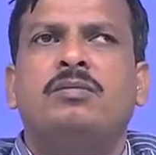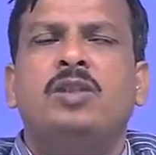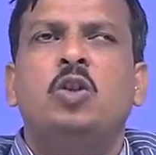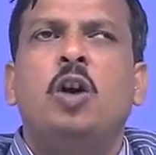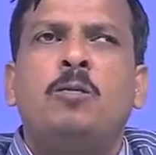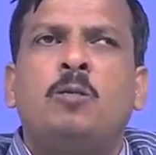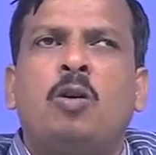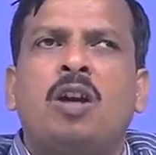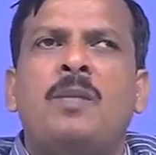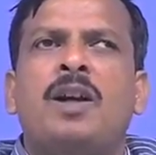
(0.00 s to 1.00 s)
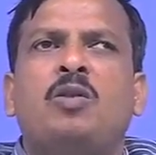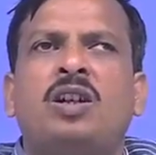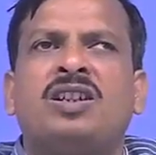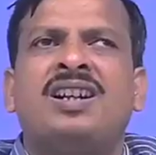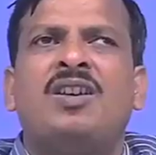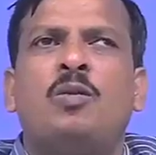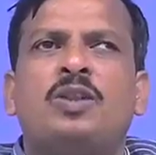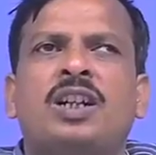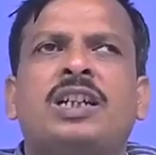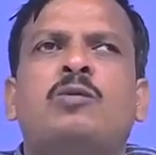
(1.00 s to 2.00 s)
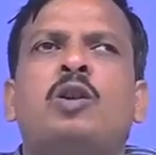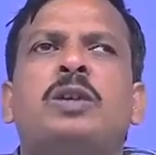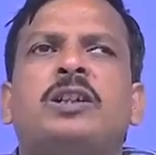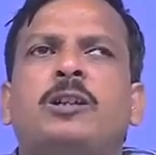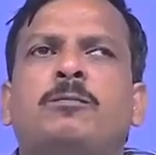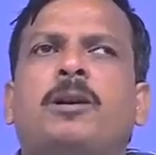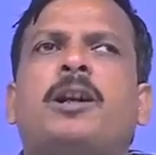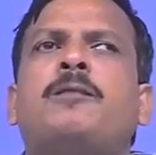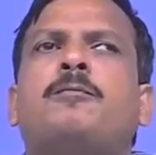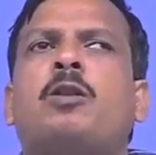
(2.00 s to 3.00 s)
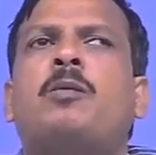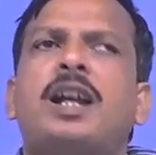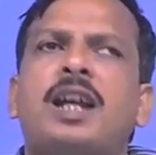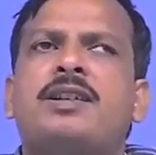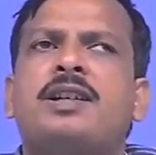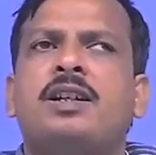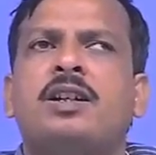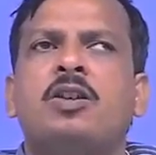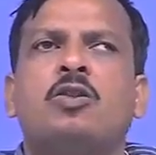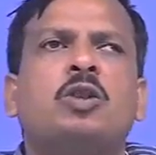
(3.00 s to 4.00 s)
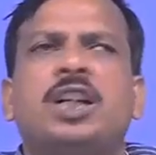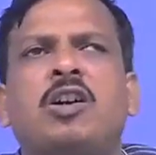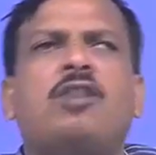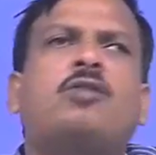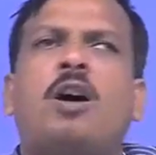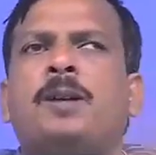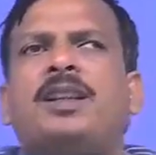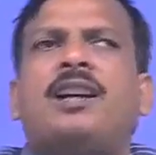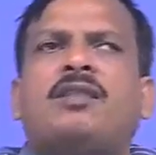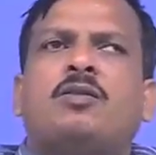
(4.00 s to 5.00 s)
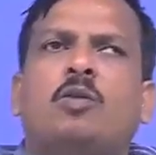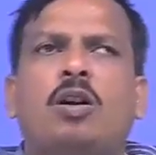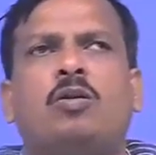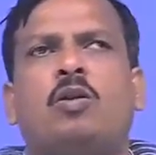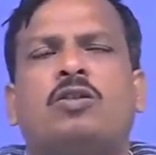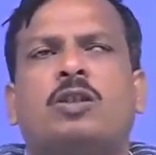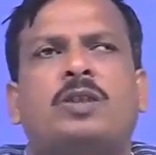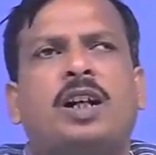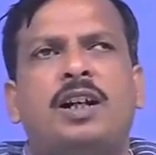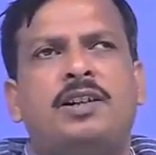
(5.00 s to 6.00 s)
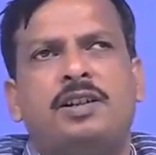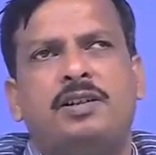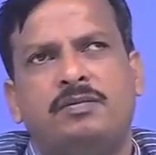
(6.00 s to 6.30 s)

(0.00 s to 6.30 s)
Your program educational objective will be different from IIT. So, you cannot copy that whole course of the IIT.